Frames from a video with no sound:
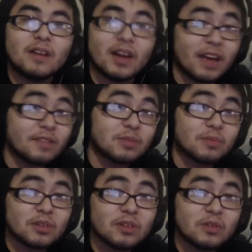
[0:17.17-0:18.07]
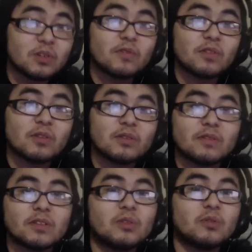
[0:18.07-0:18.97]
I have some good news for those of
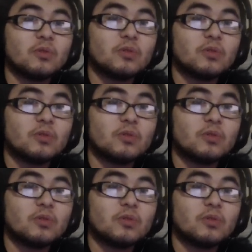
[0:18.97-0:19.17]
you